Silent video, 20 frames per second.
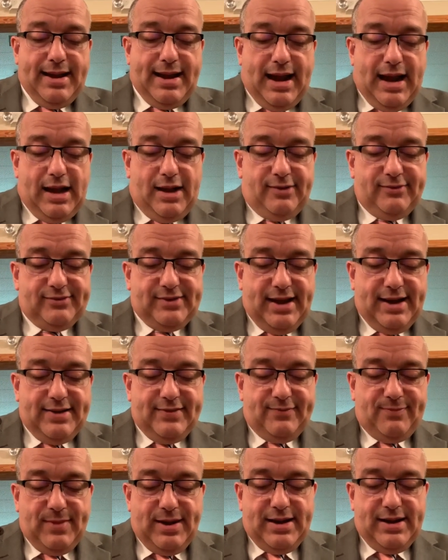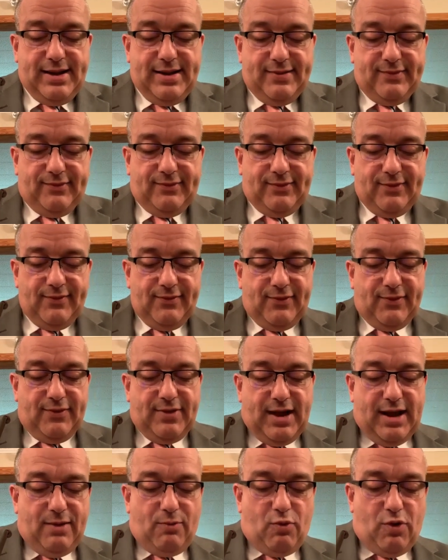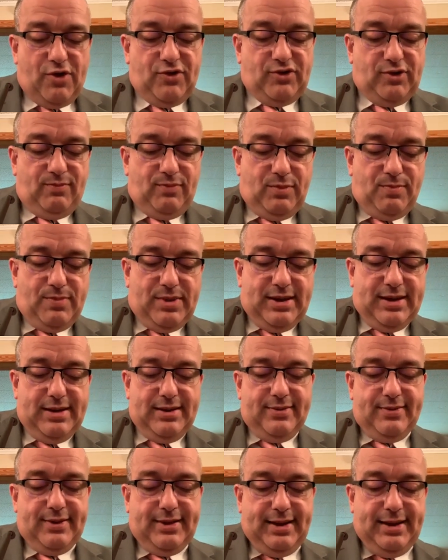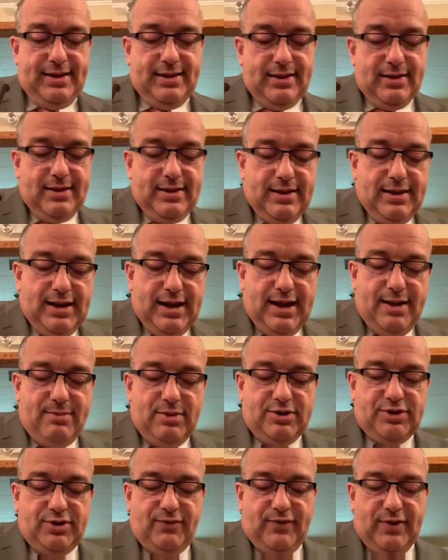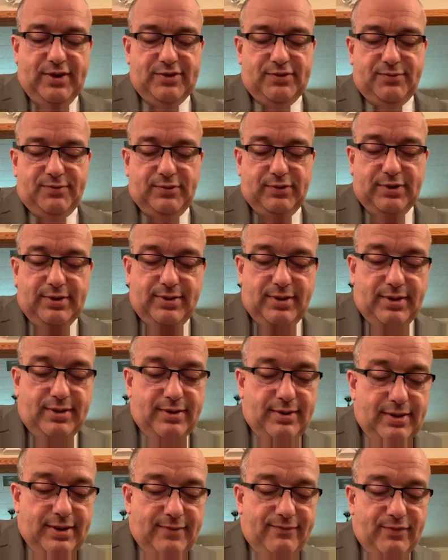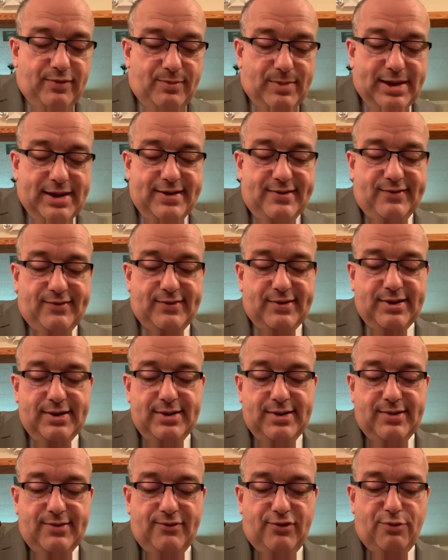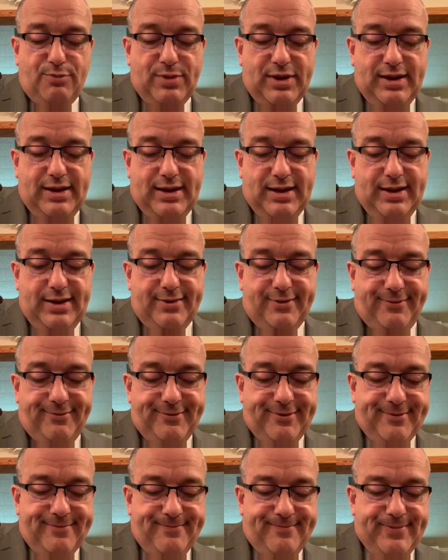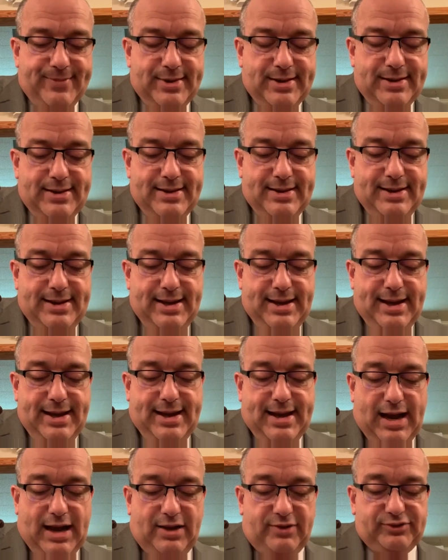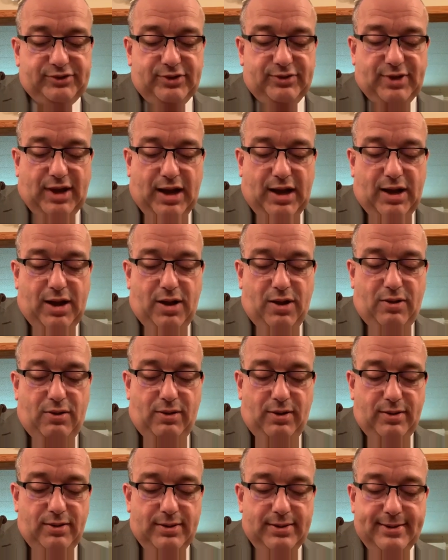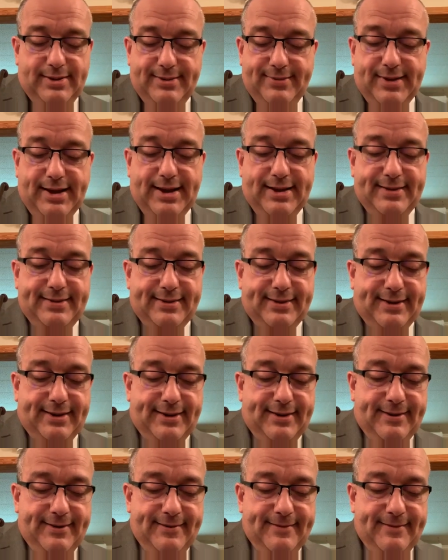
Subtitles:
and cause that as many as should not worship the image of his of the beast should be killed. He causeth all that